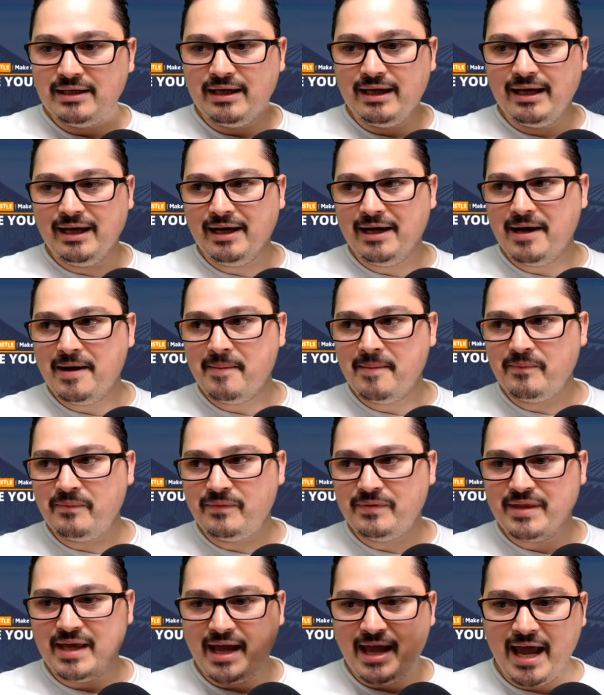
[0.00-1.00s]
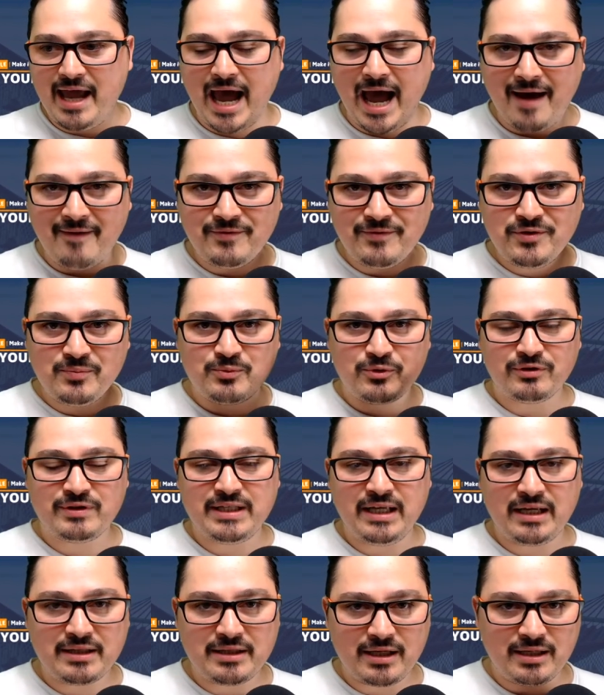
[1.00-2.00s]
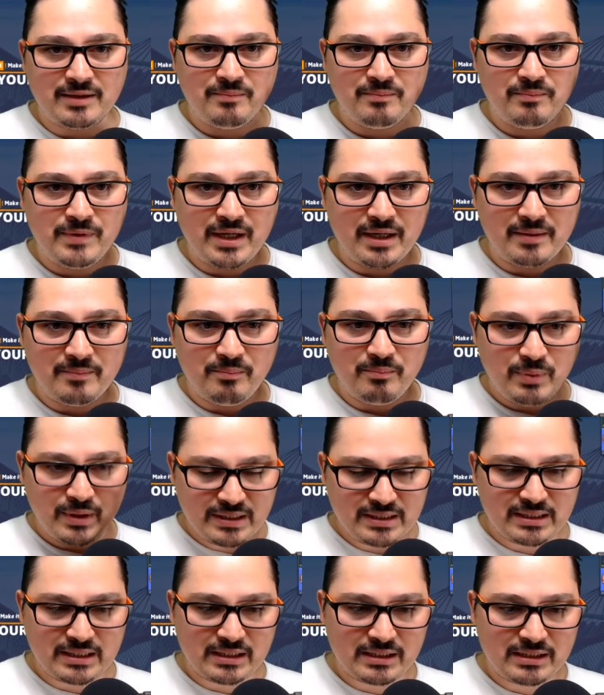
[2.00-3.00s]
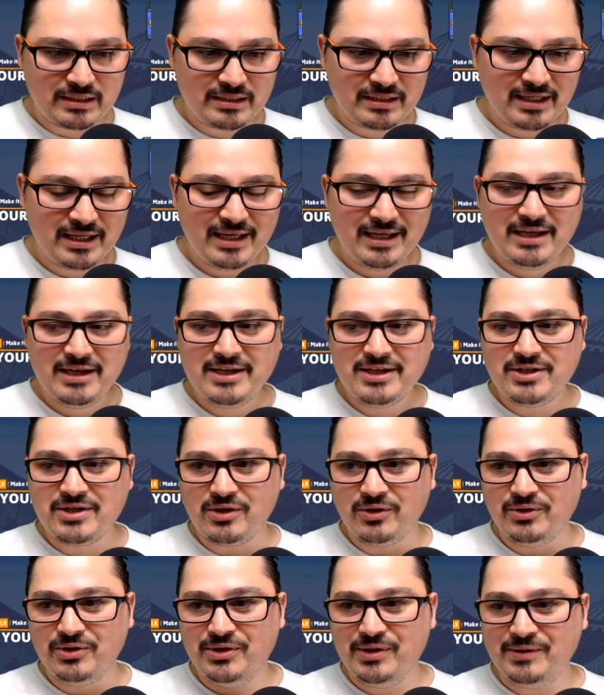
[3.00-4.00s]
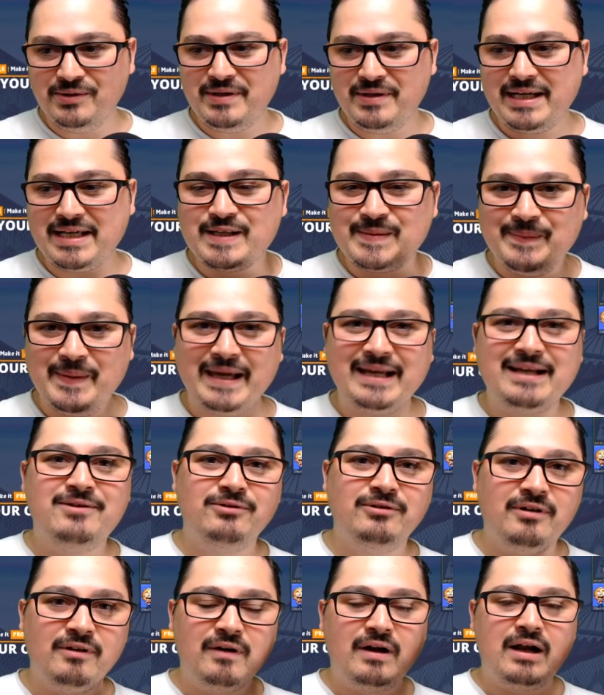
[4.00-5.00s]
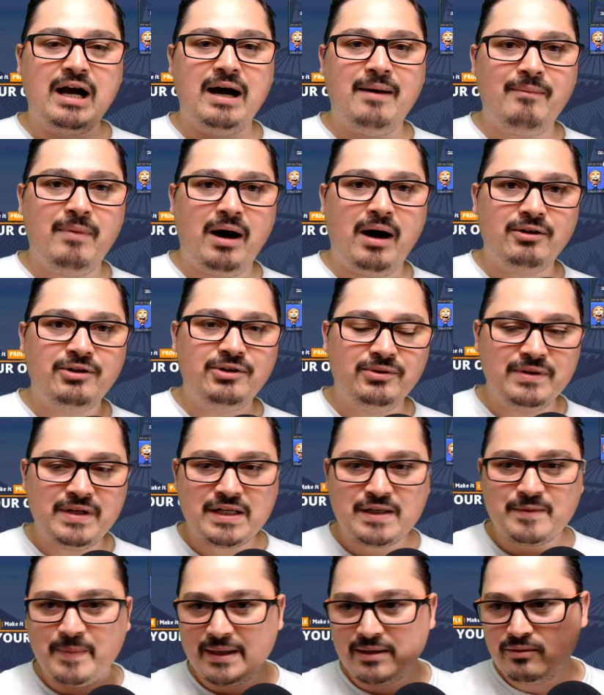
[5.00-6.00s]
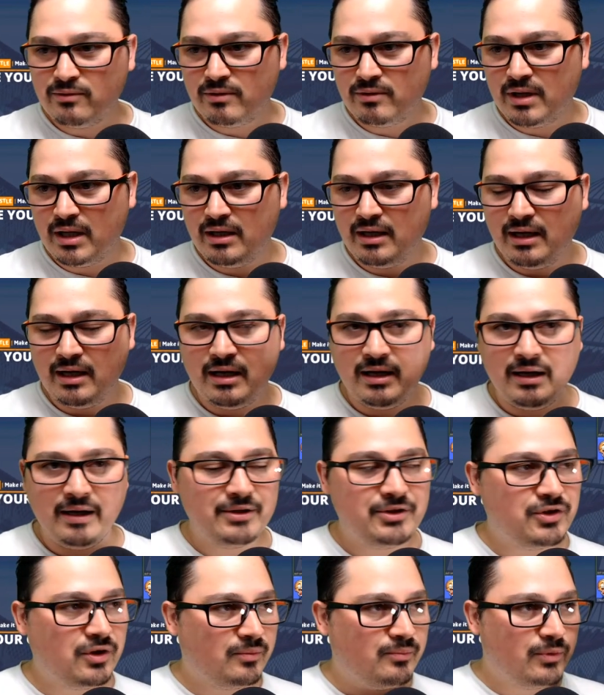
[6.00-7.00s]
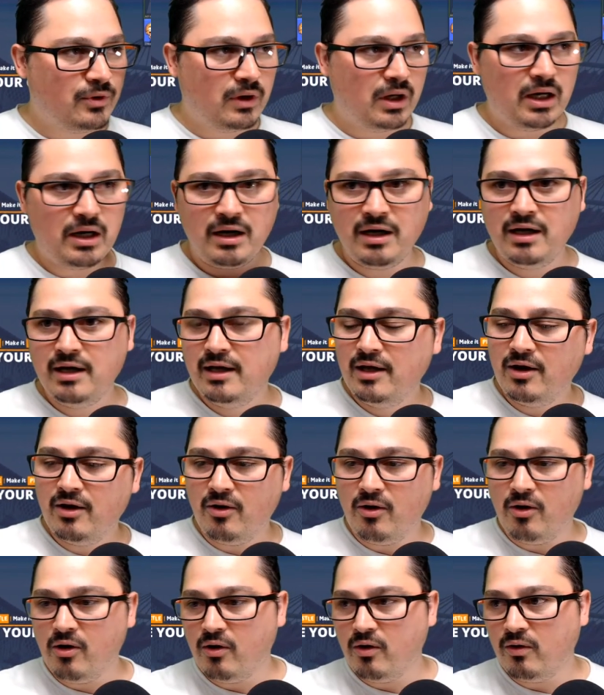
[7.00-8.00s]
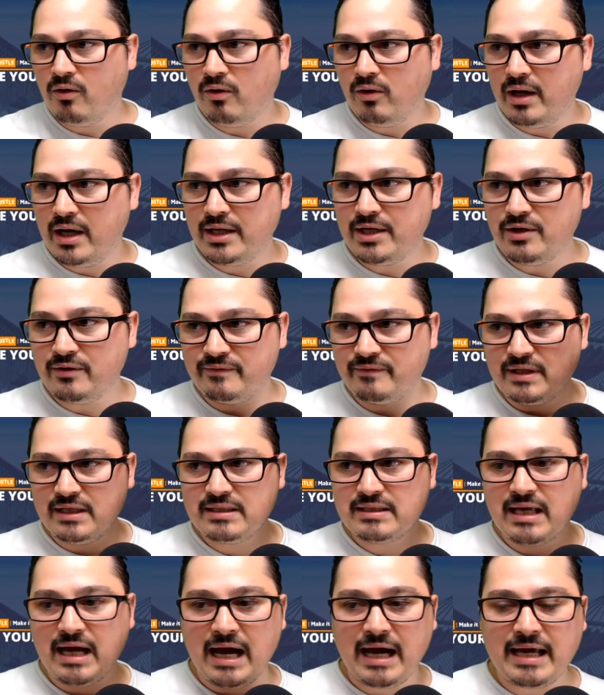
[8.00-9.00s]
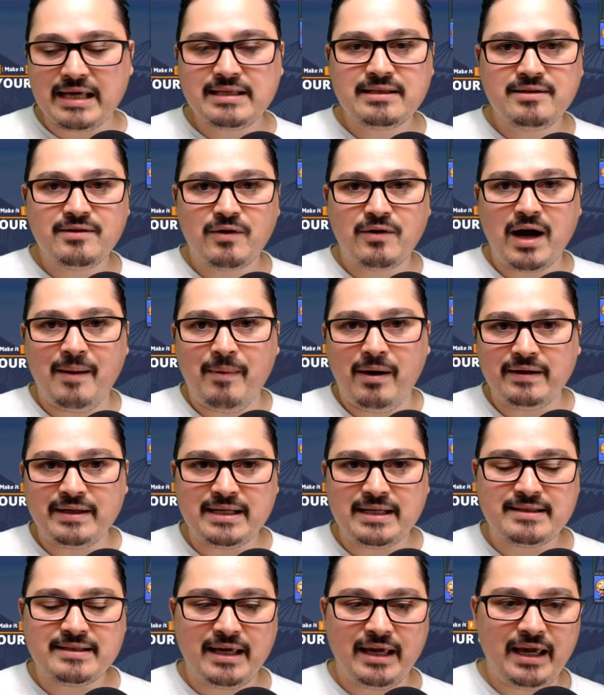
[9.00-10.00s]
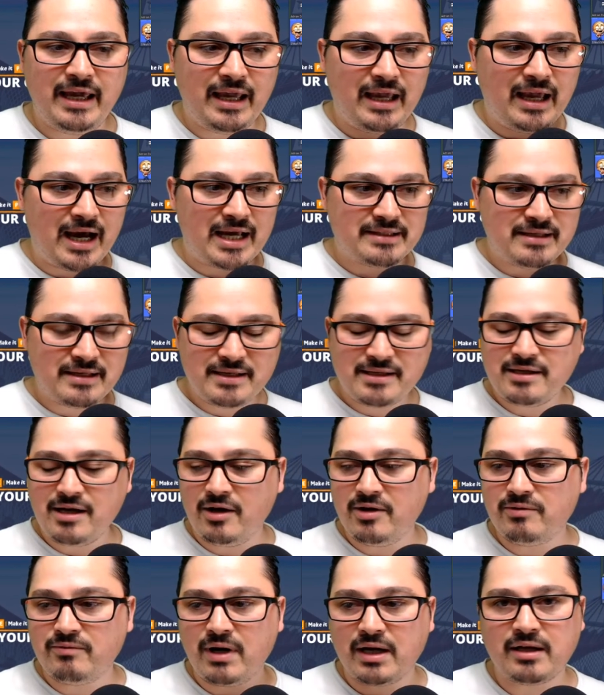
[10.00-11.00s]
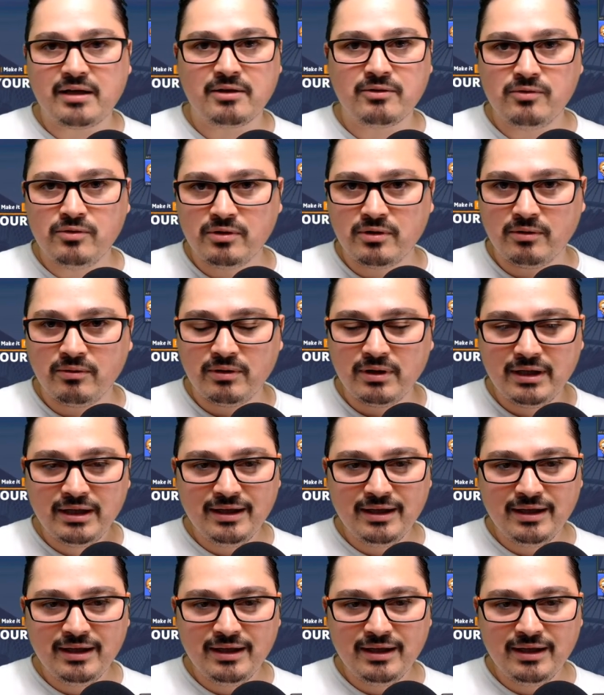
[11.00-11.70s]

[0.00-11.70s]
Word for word: Uh, yeah. They have to protect their, their business. So don't expect Google come out. Don't expect Google uh, John Mueller or any of these guys to come out and say, "Hey guys, this is how you rank in Google."